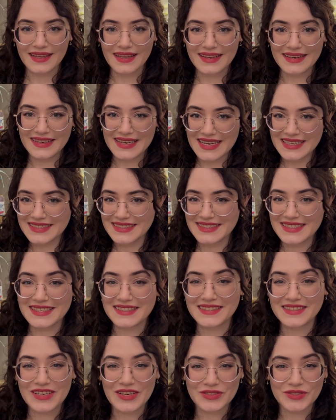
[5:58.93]
Next
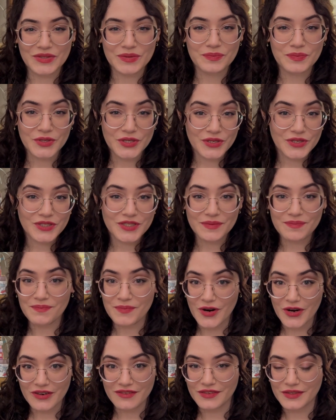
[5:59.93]
is Dr. Mutter's
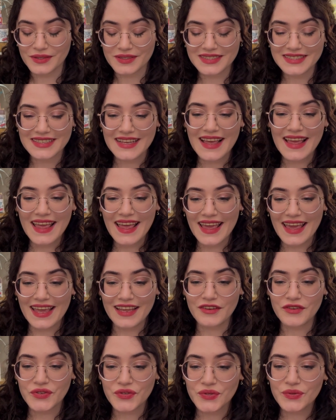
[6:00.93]
Marvels,
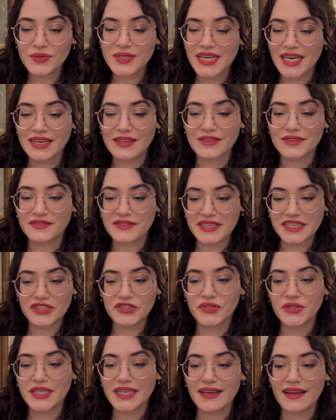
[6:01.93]
a true tale of
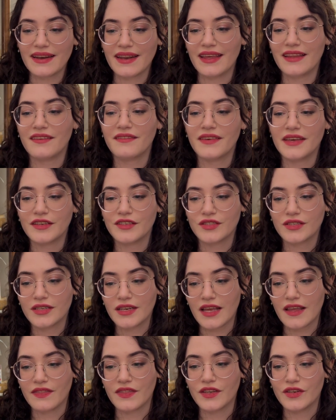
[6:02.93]
intrigue and innovation
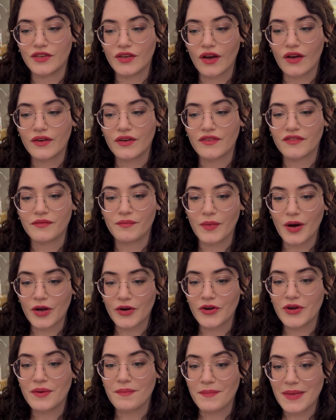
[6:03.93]
at the dawn of modern